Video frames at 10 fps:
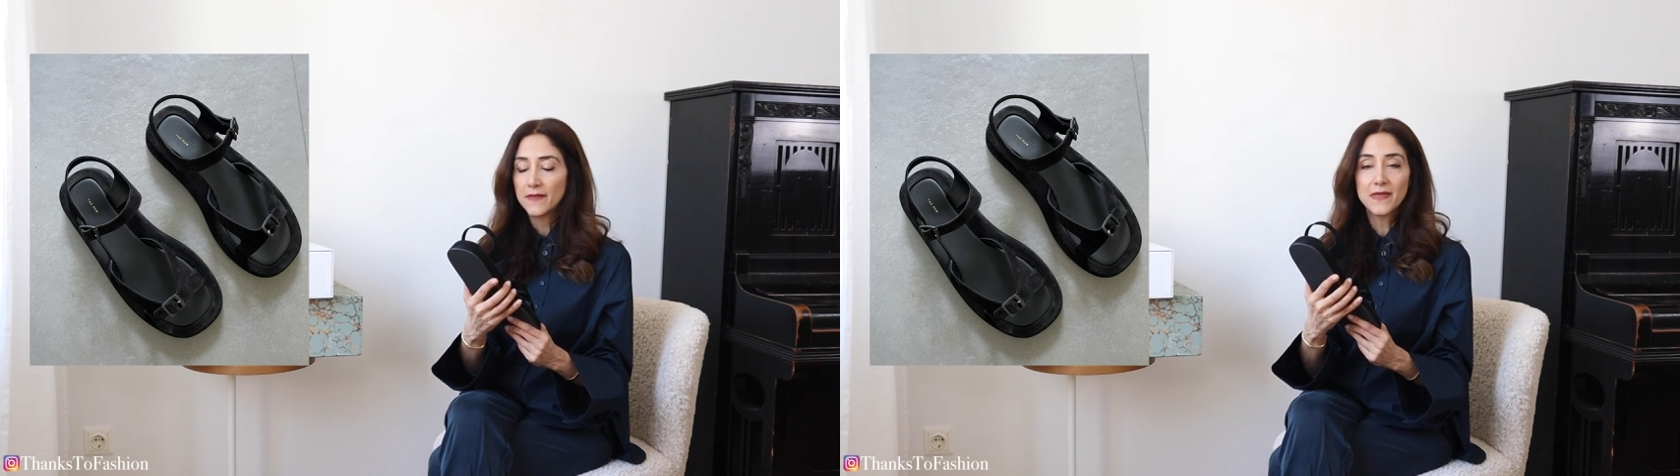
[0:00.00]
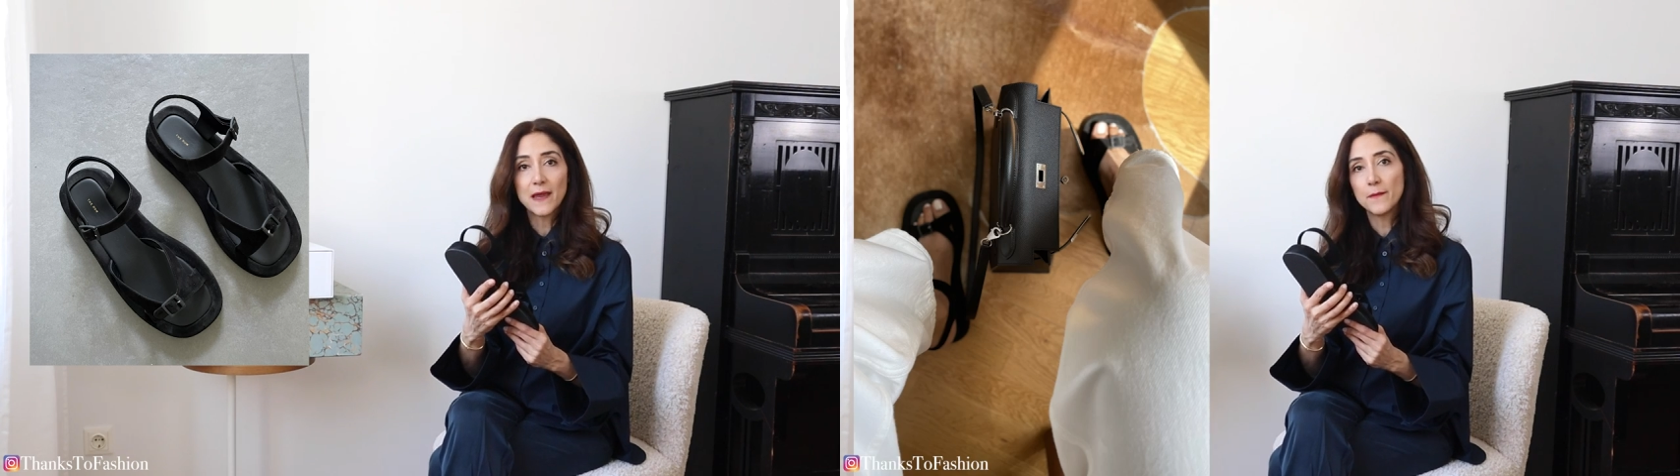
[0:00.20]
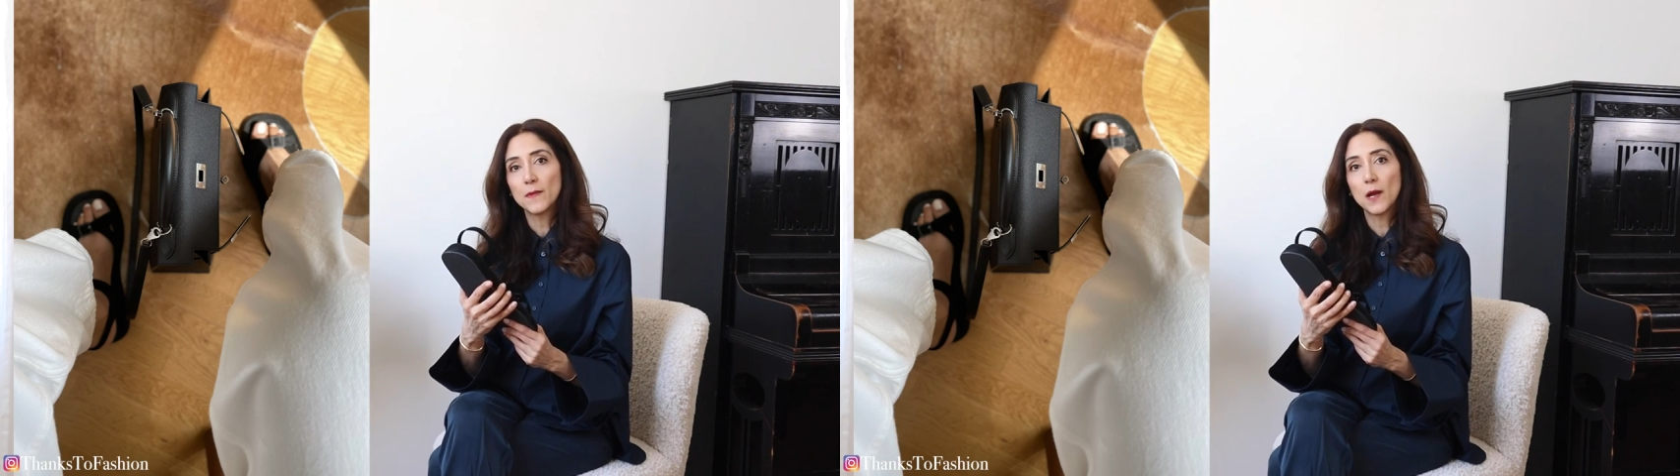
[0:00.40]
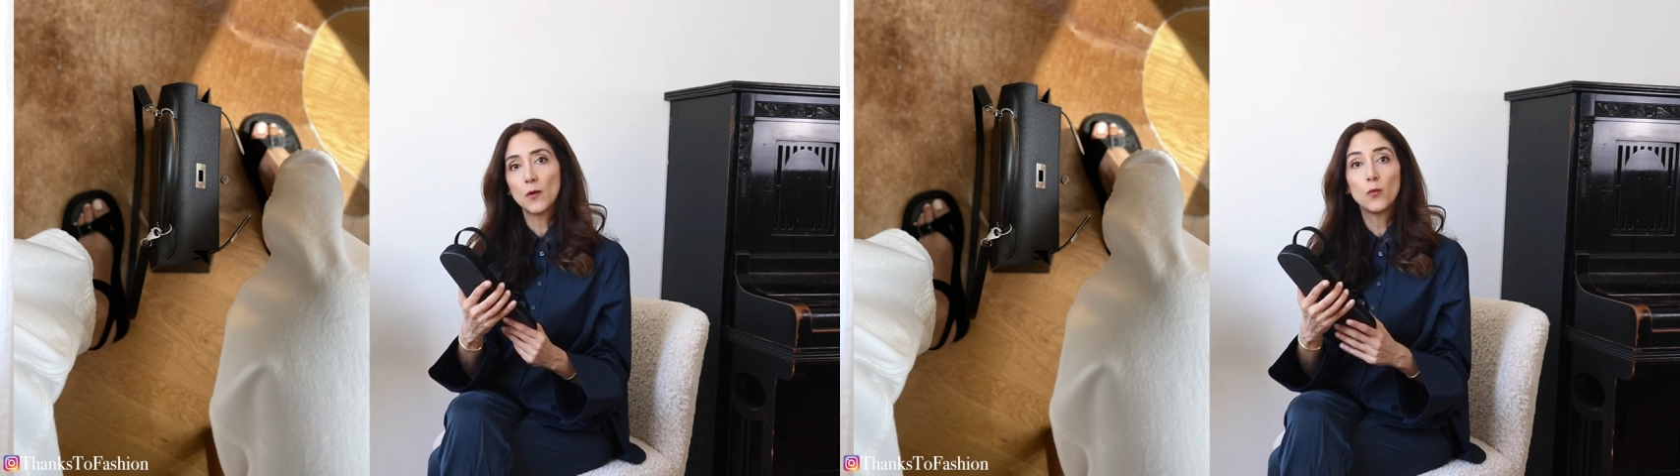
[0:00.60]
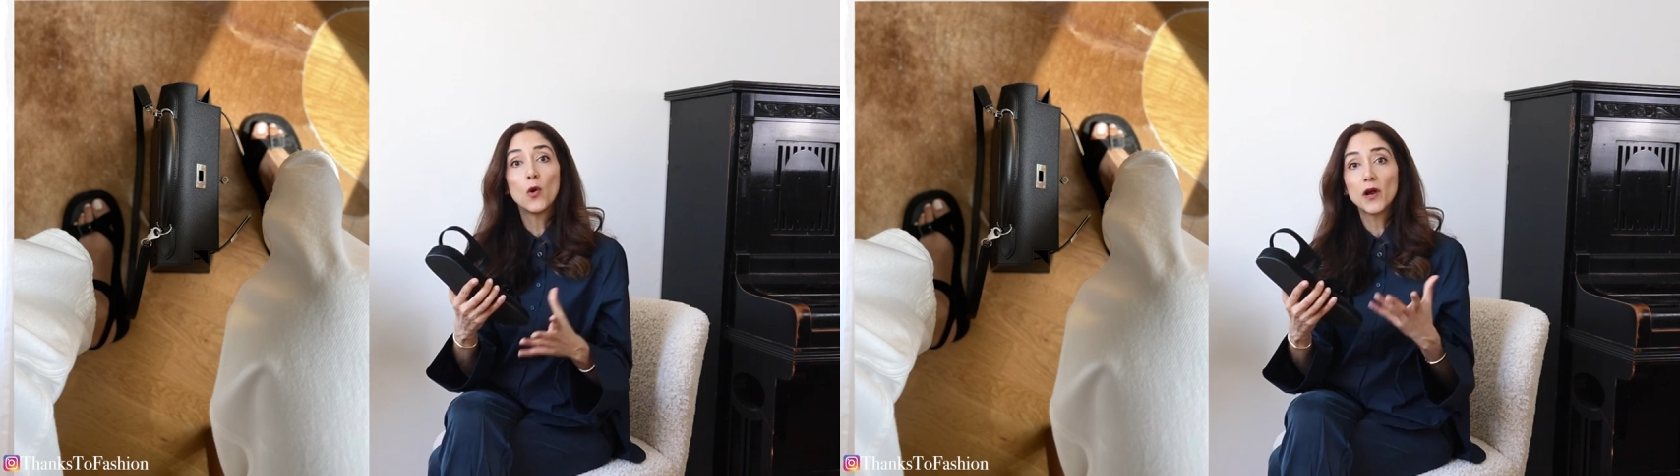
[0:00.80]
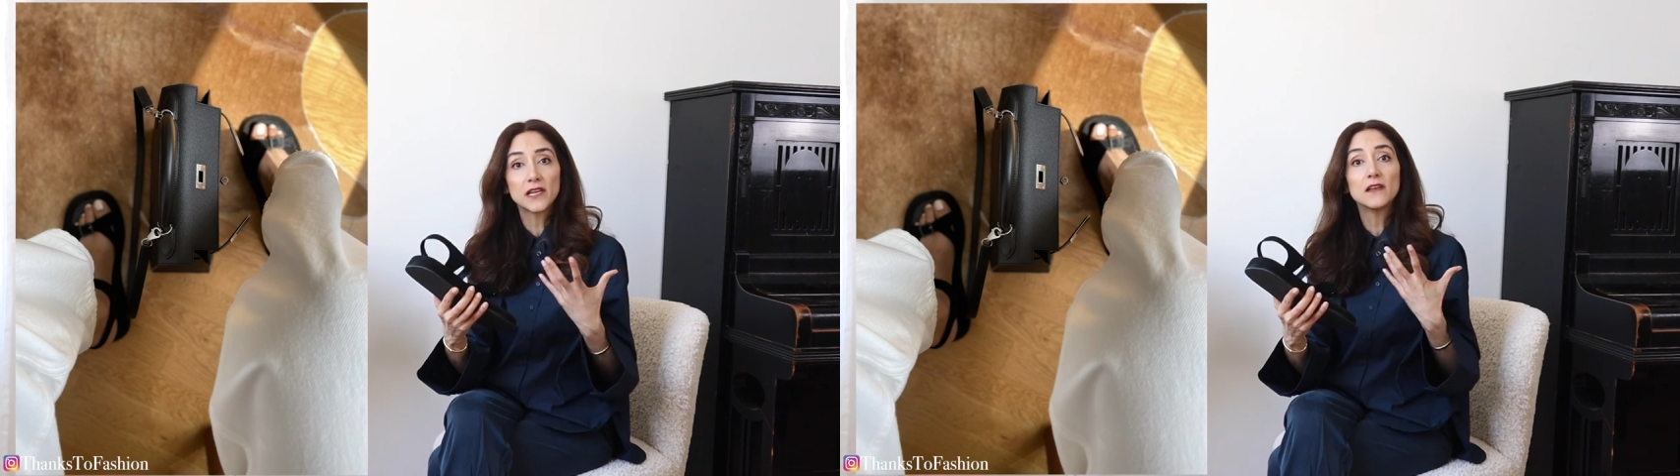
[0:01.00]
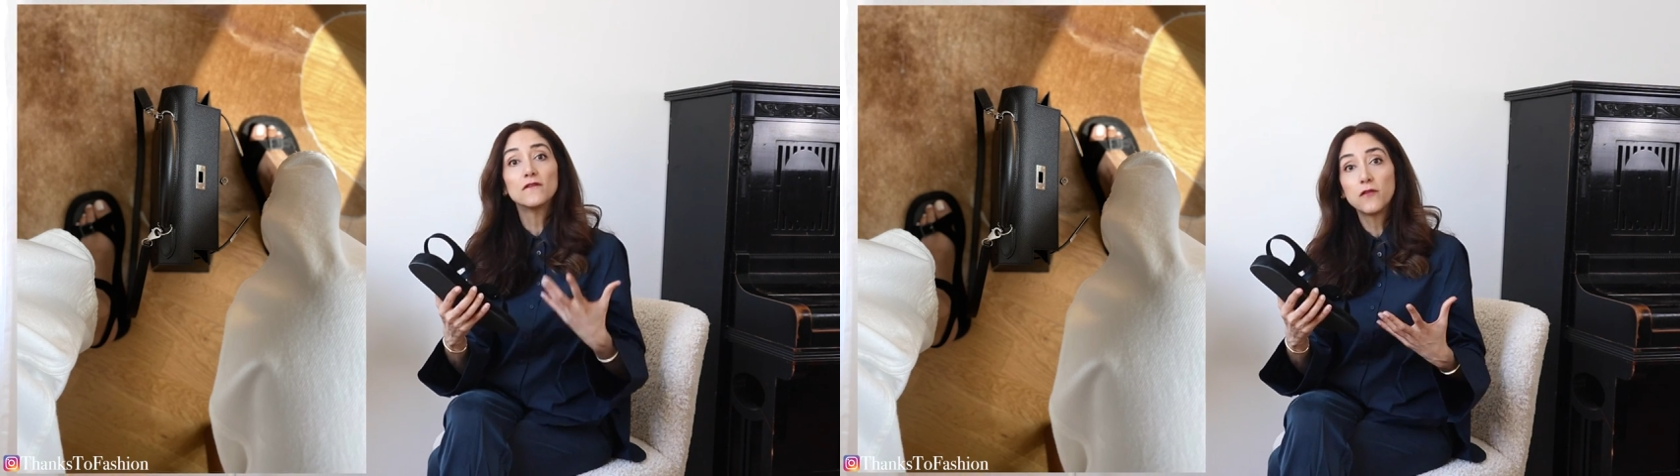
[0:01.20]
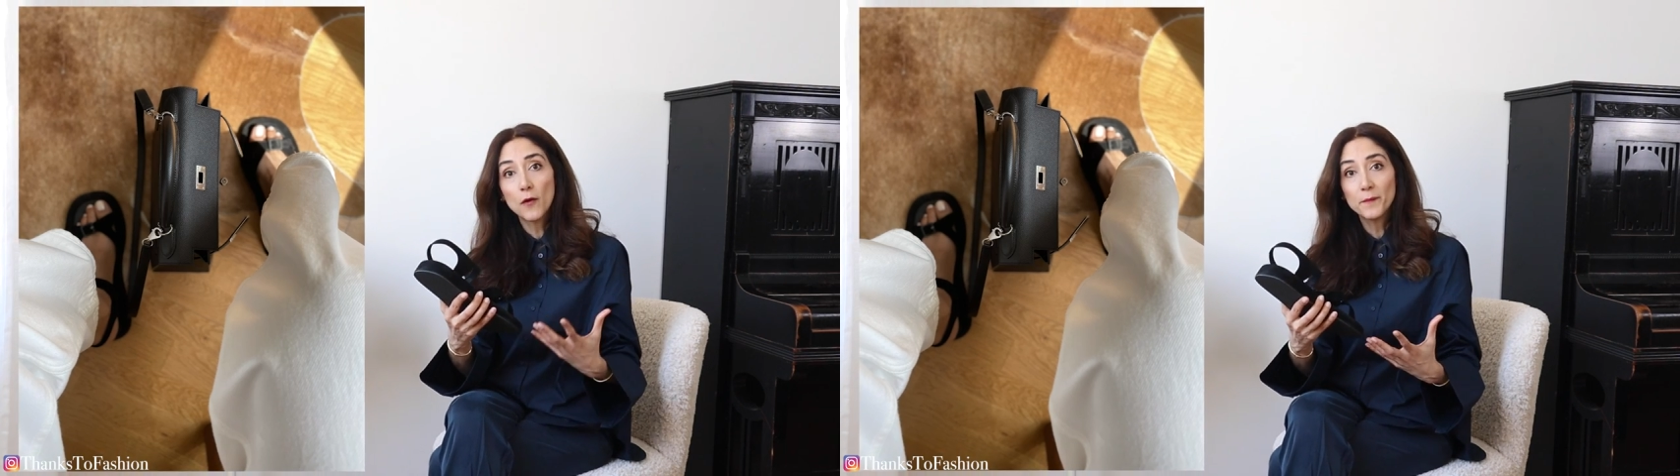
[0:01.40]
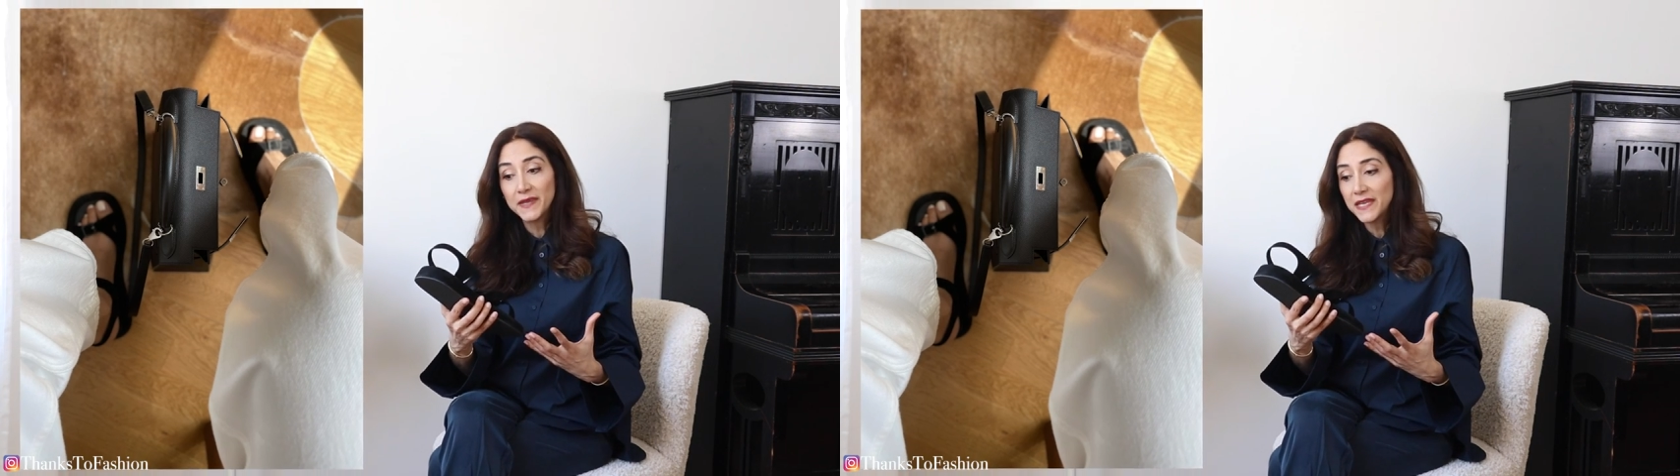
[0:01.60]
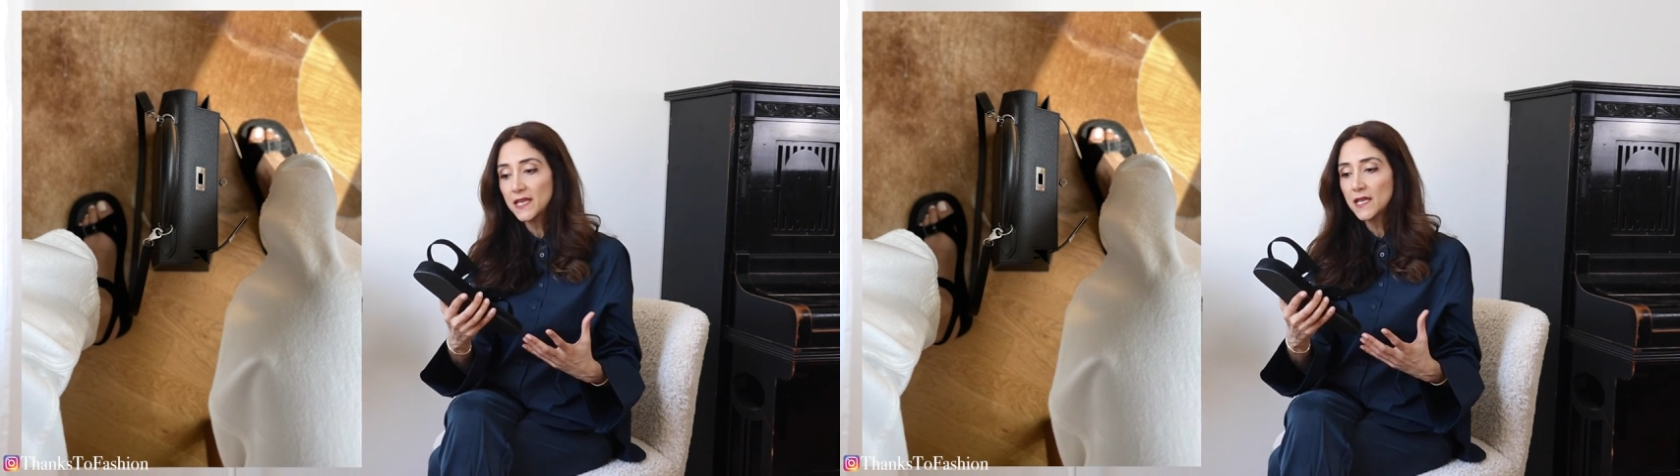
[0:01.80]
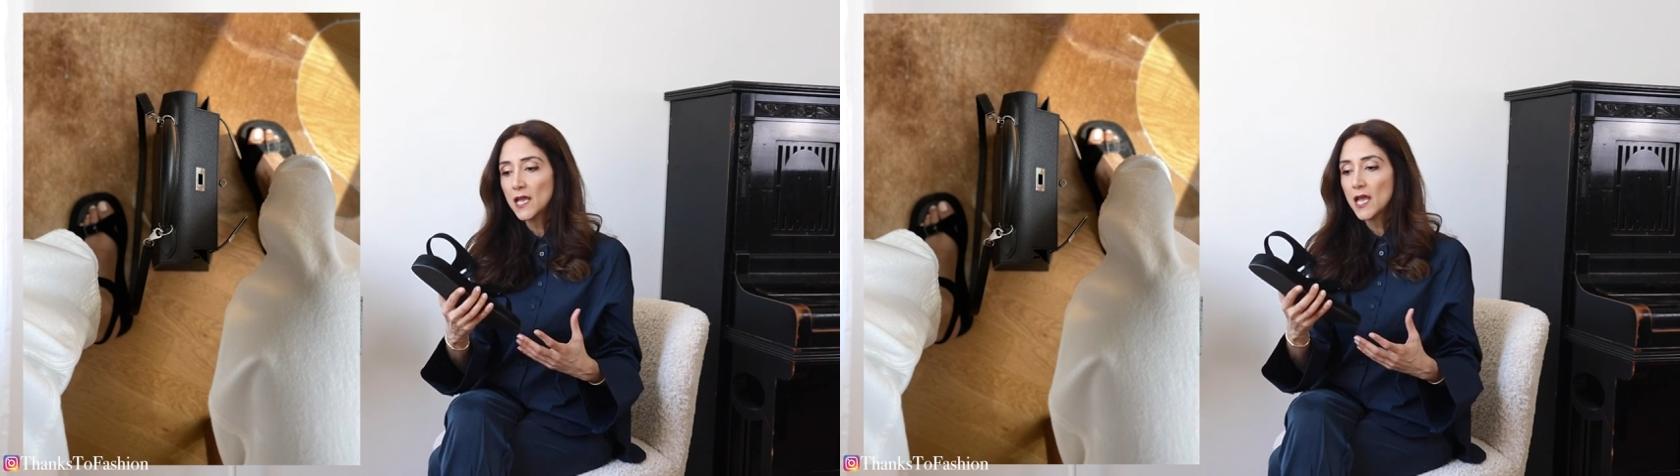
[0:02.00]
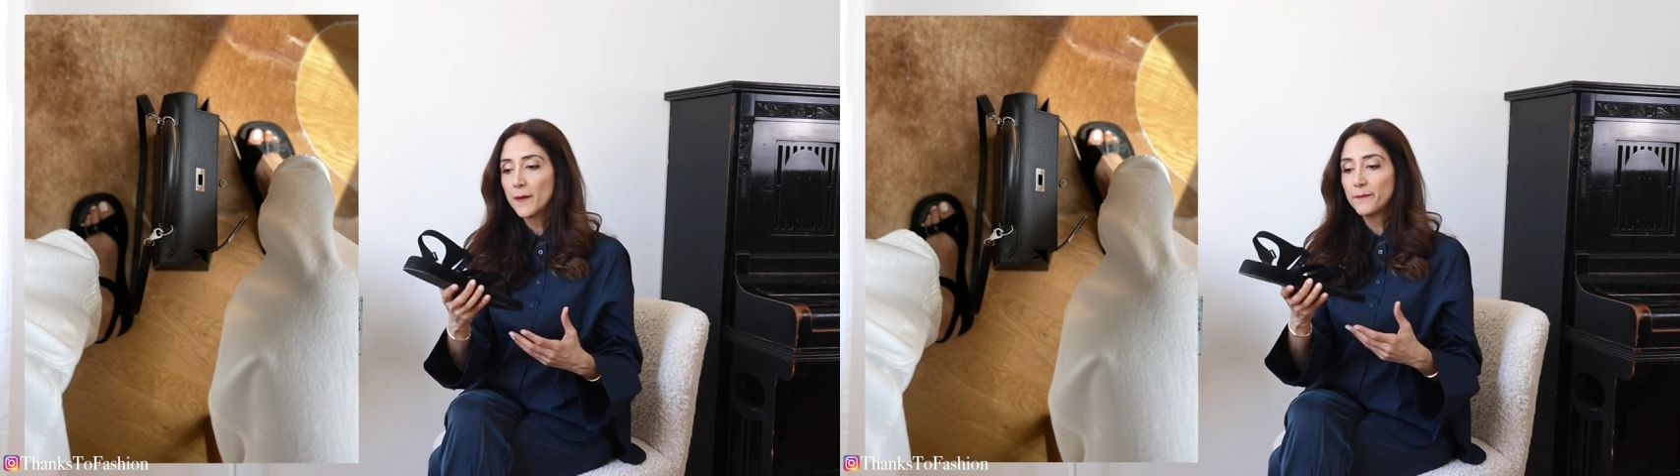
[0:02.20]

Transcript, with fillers: them working for me